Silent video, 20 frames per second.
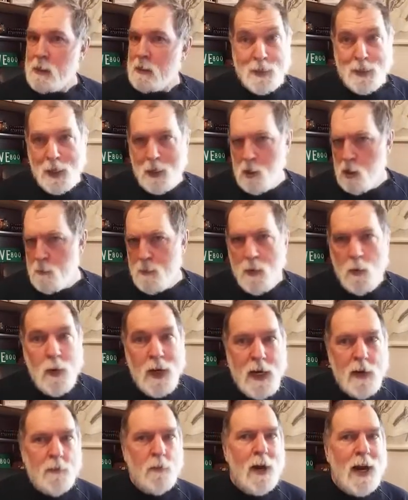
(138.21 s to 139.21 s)
they could be
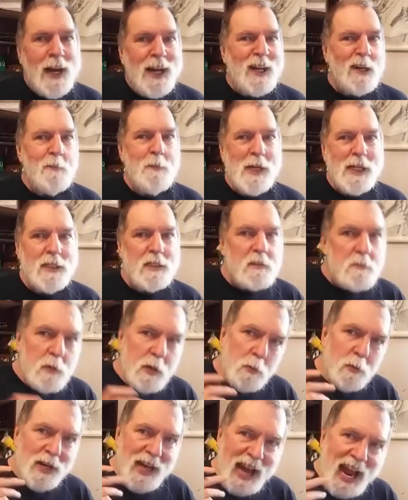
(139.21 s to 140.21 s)
whatever elements we
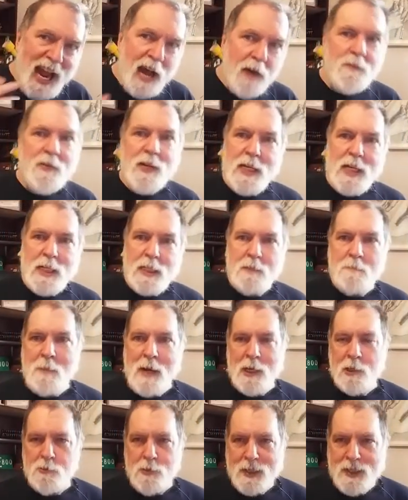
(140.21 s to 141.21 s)
would have in this
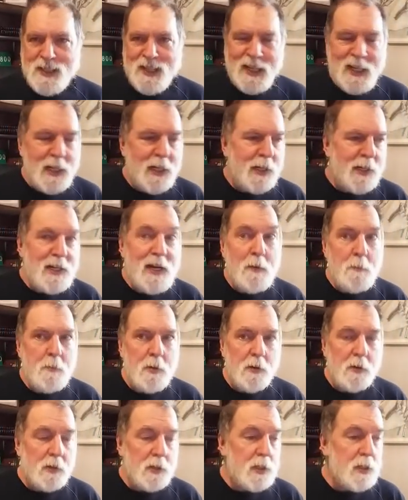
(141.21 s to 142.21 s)
matrix, any
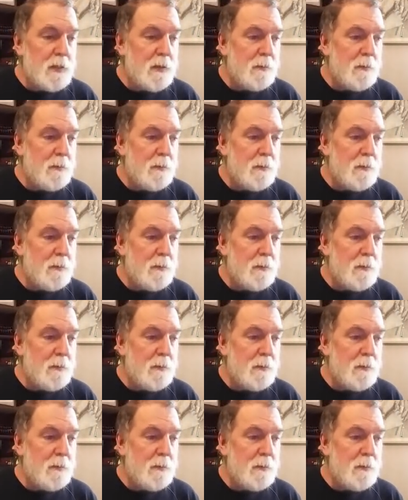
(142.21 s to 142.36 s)
numbers.